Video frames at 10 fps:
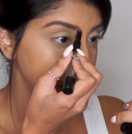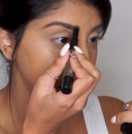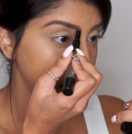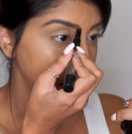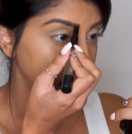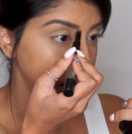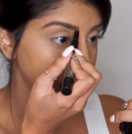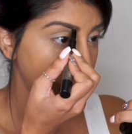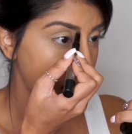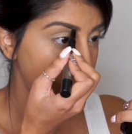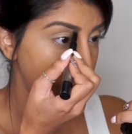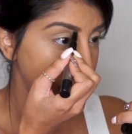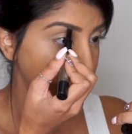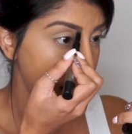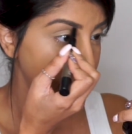because I
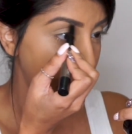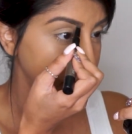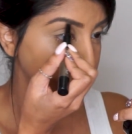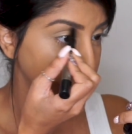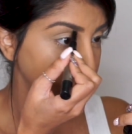want that natural